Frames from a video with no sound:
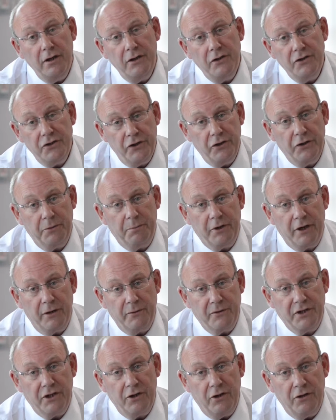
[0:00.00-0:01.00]
to the
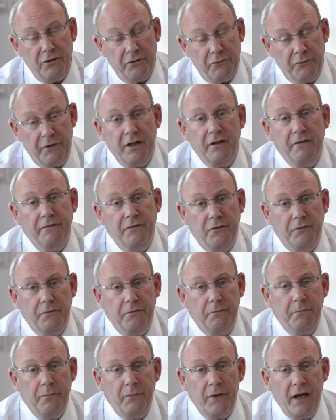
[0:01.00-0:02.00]
protocol, the relevant
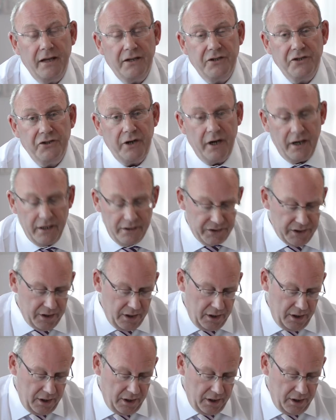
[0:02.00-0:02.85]
extracts,